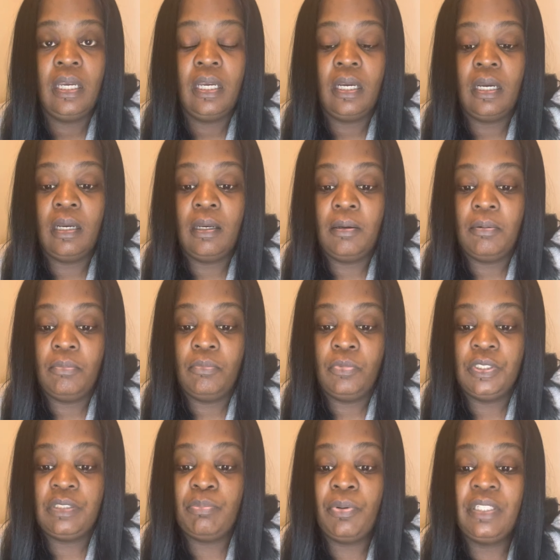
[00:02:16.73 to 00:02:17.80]
Um,
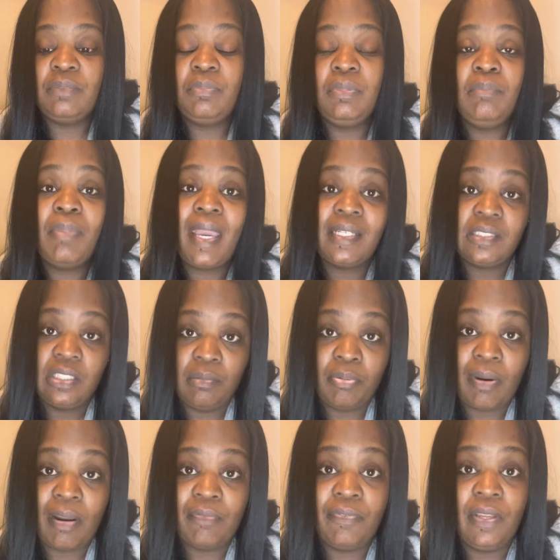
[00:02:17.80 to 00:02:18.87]
which brings me back to the
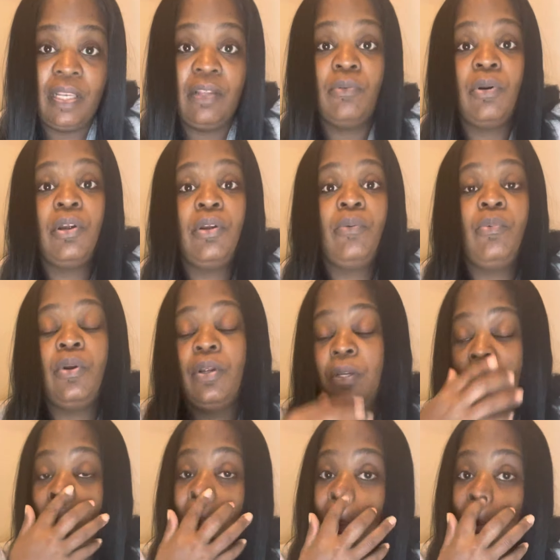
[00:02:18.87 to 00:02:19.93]
prophetic word
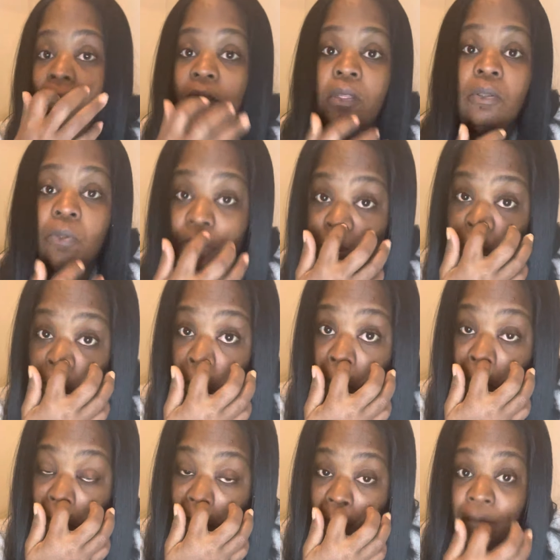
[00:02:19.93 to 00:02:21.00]
where the Lord told
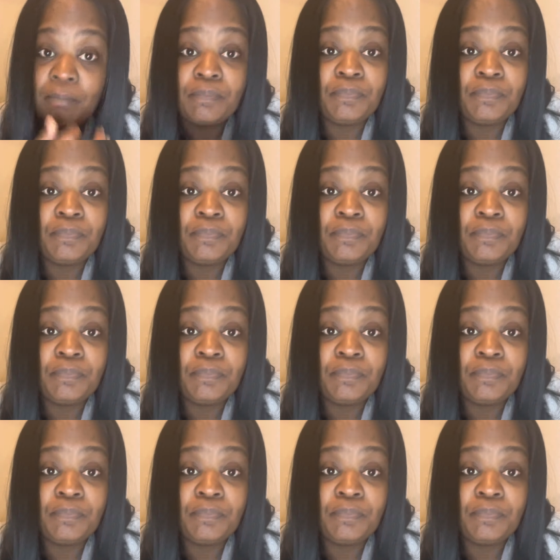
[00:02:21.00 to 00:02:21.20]
me,